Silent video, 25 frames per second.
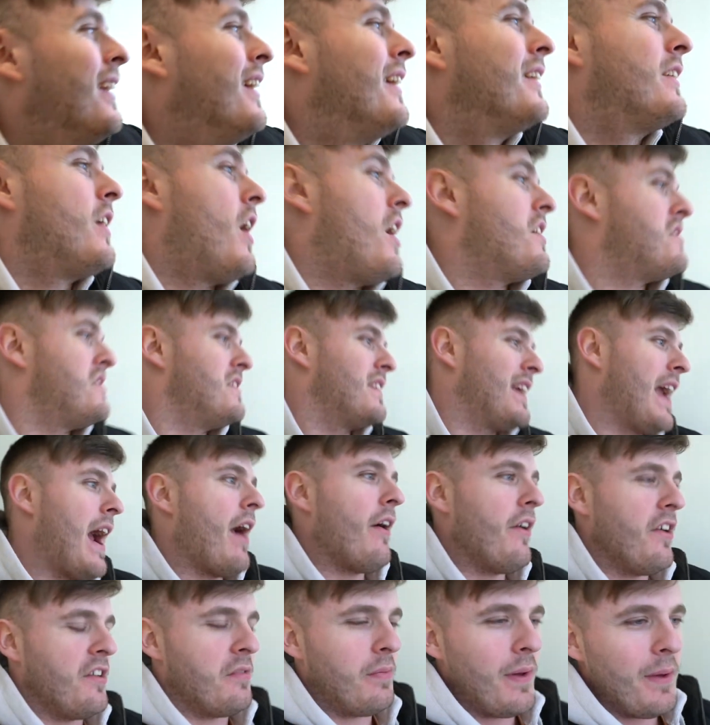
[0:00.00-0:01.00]
Cars in the
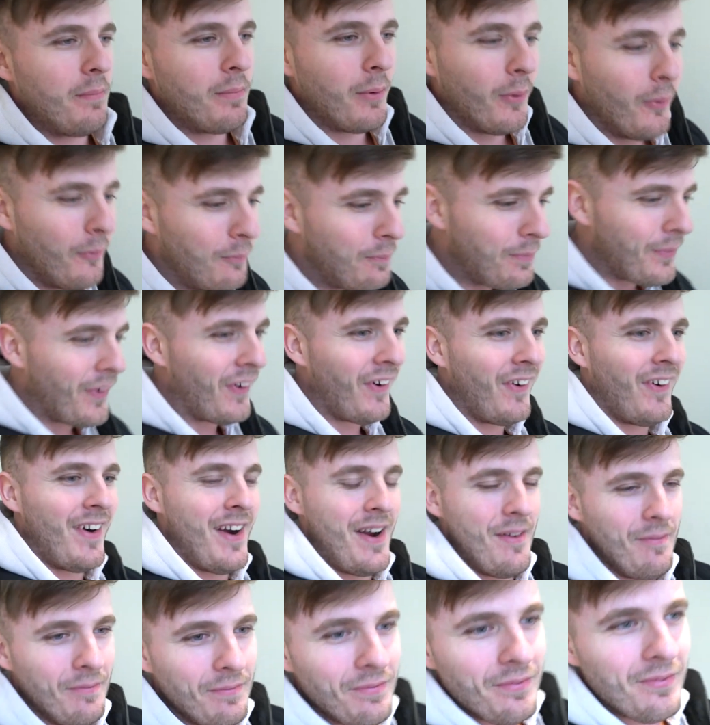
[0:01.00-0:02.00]
garage, people. All
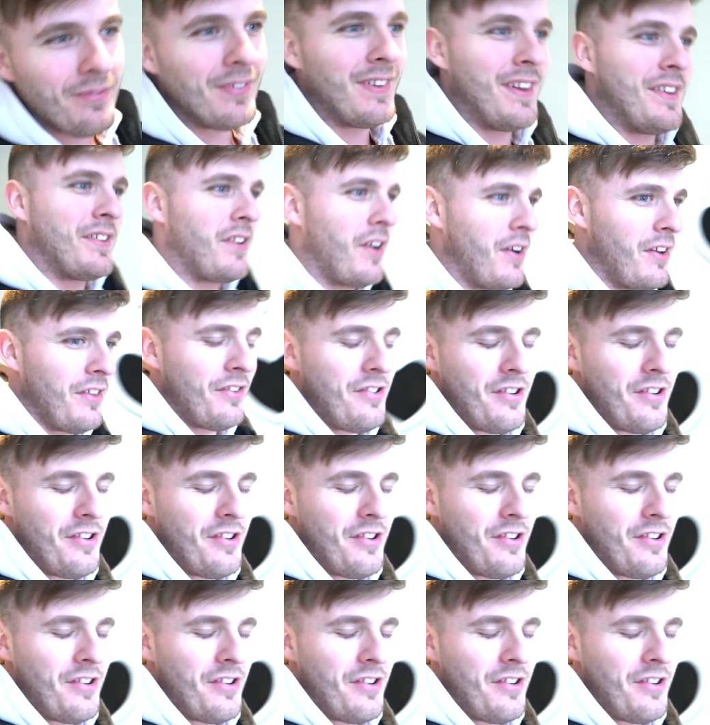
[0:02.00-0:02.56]
right, let's go to the